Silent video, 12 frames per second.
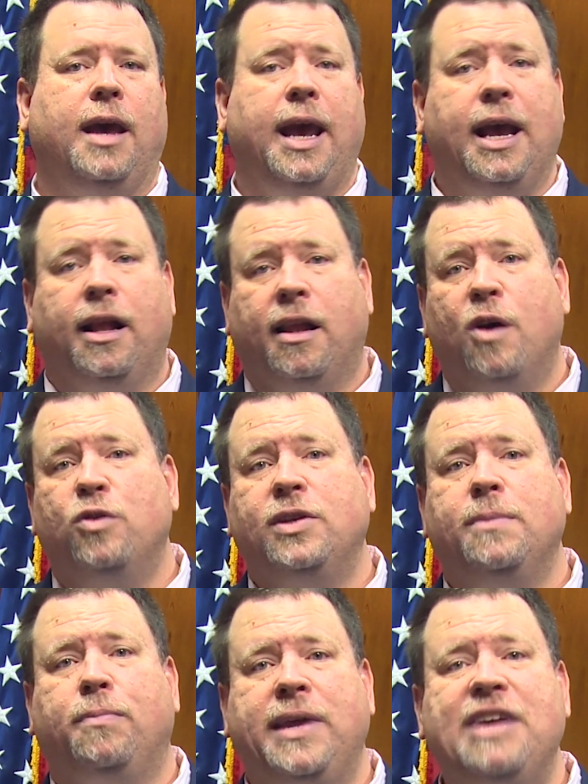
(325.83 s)
In
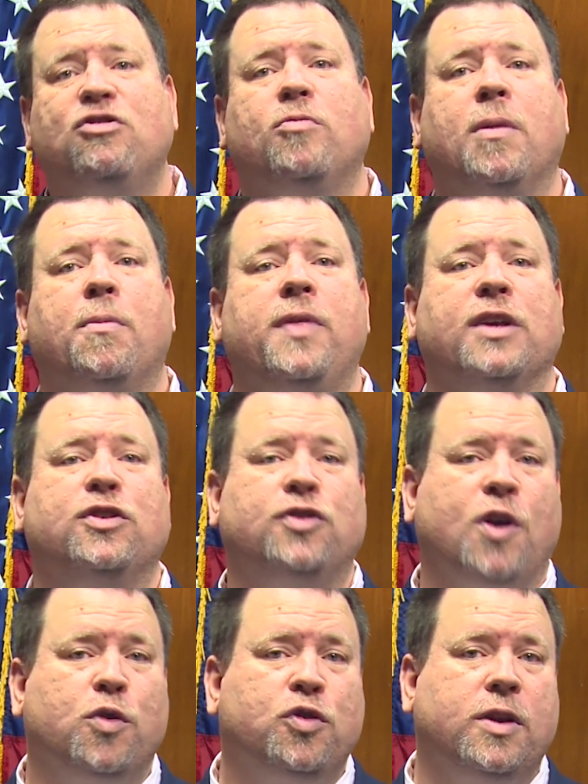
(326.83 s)
closing, please remember that
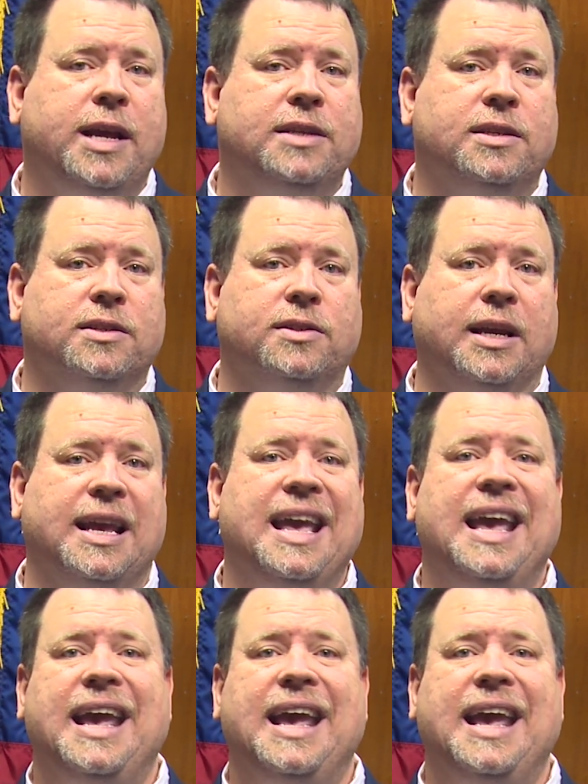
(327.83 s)
social distancing